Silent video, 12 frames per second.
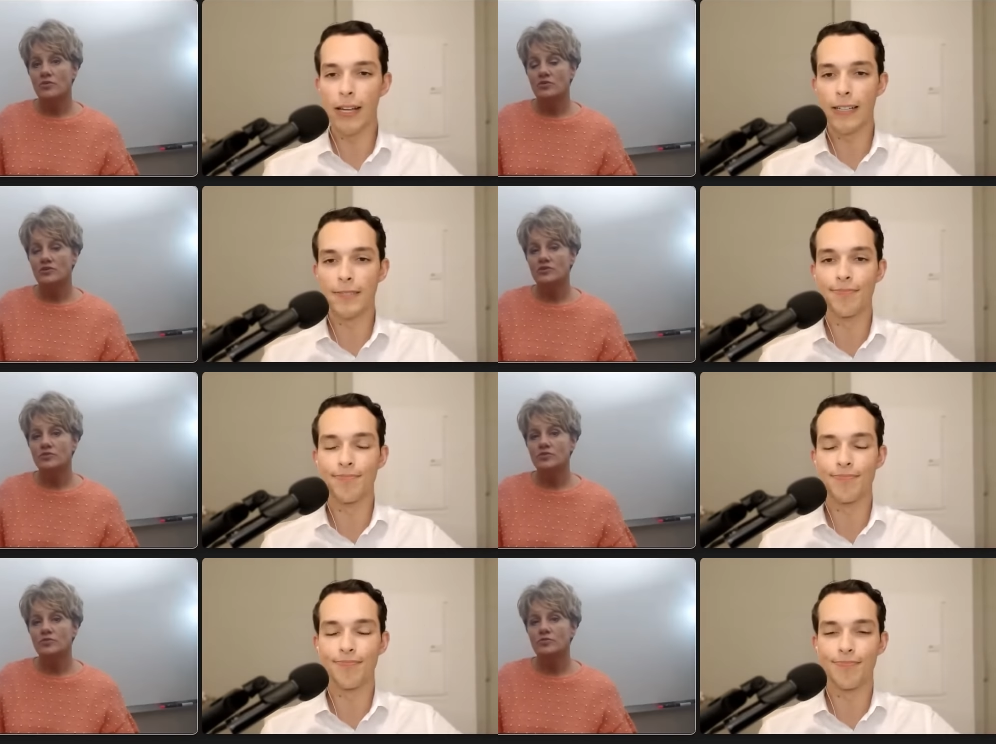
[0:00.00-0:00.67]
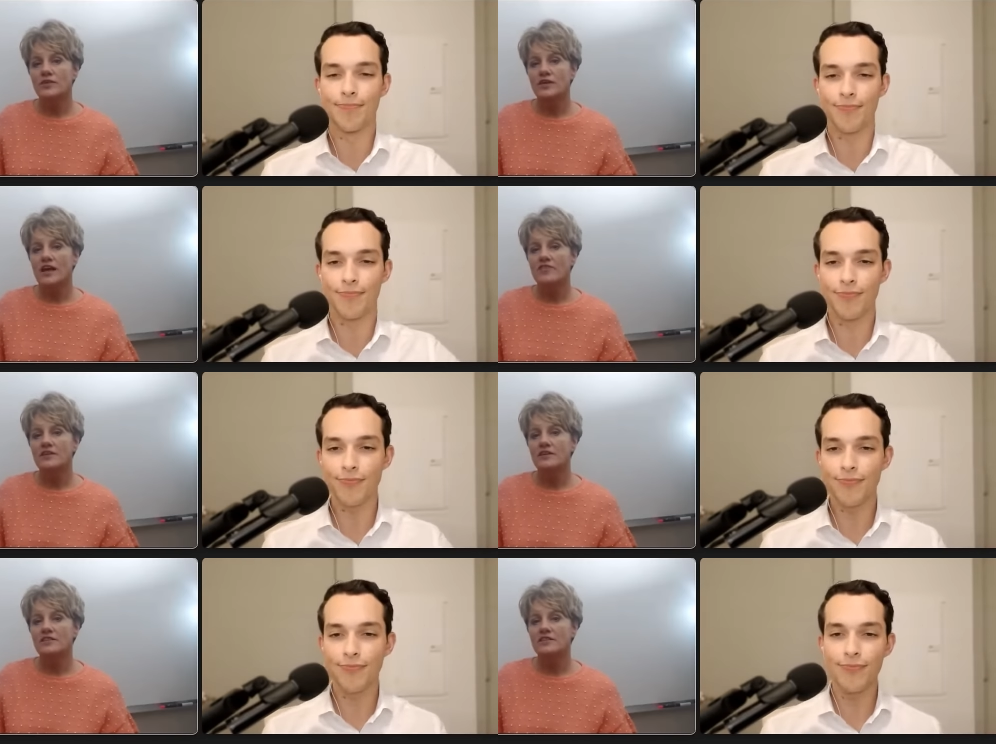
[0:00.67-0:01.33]
Speaker 1: want to, but I
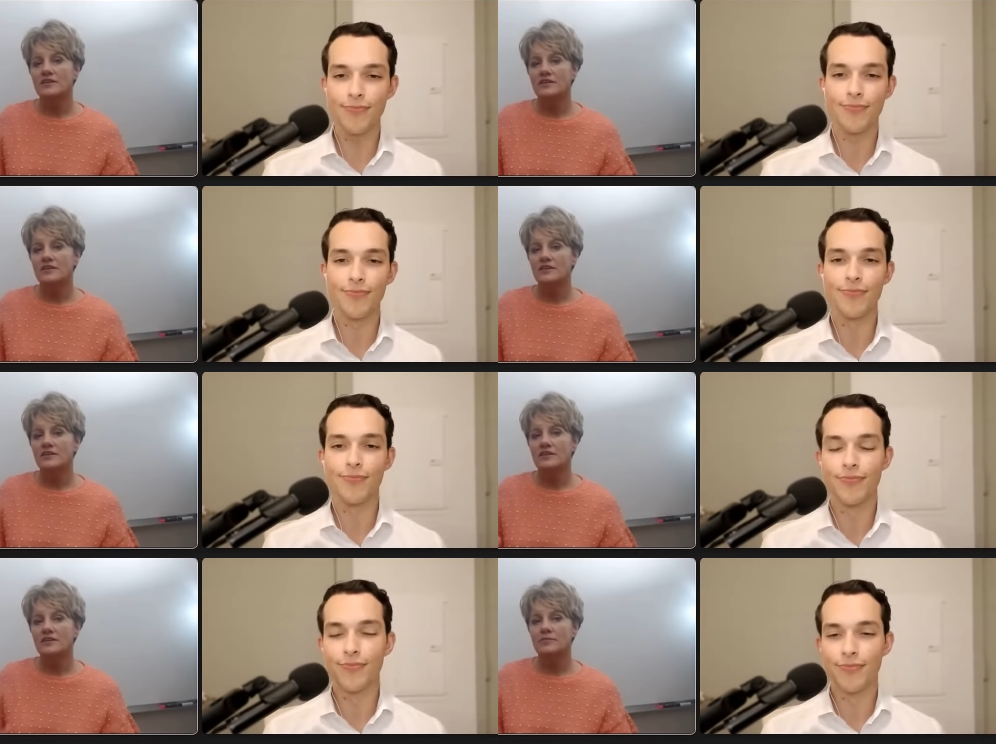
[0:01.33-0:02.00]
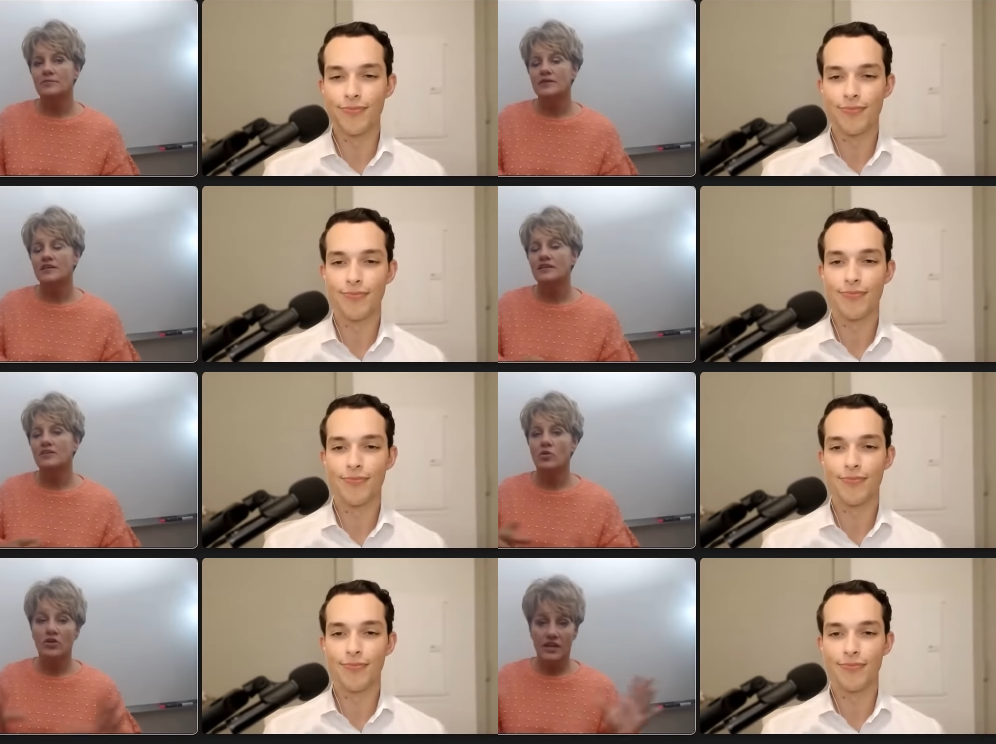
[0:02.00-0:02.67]
think that it
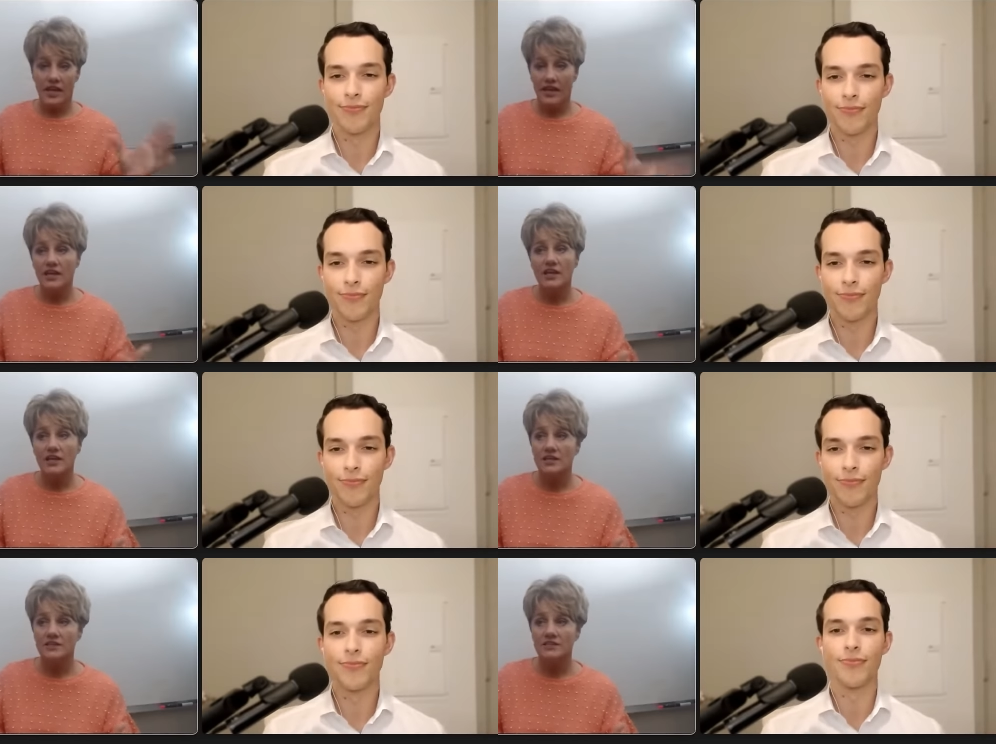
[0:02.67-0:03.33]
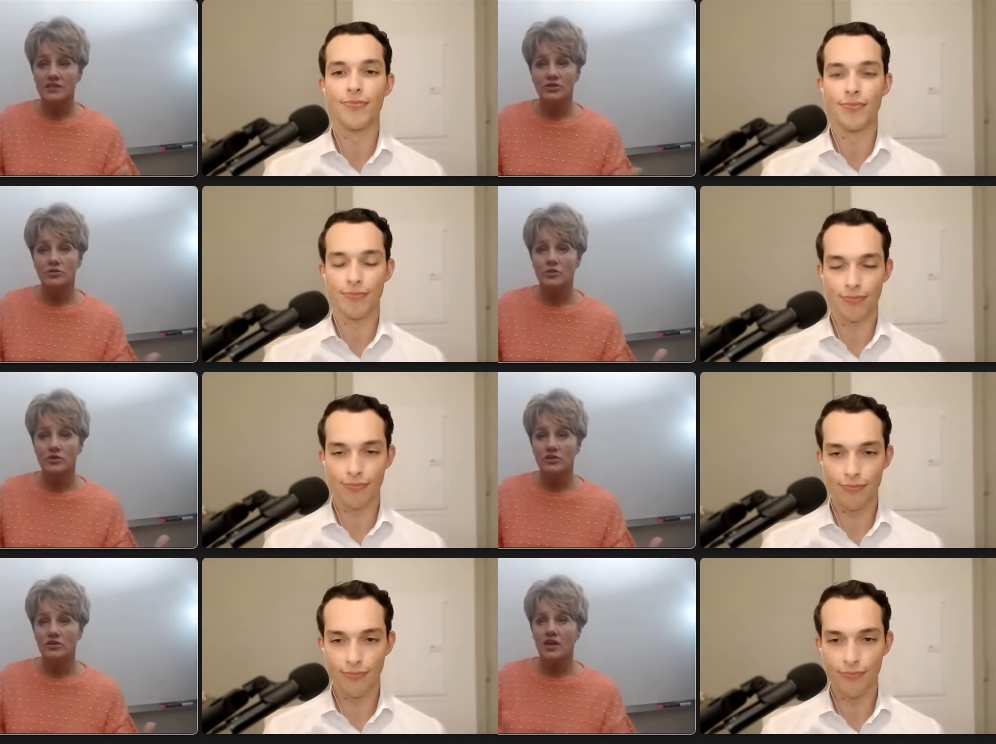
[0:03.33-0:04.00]
being organic is that the
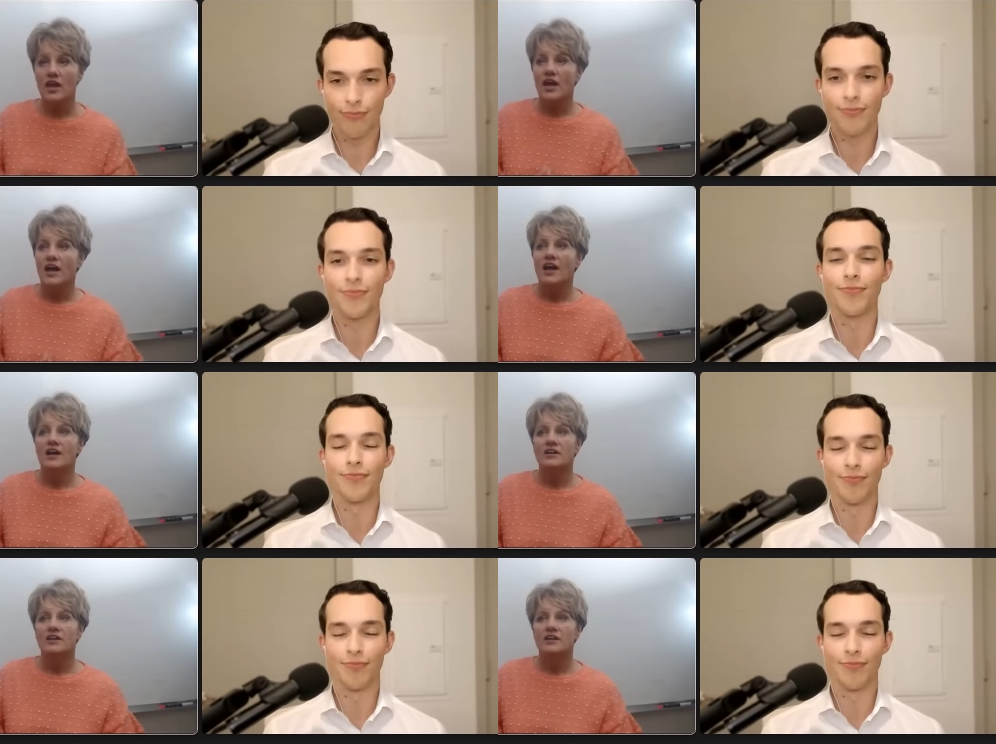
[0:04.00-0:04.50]
word mm.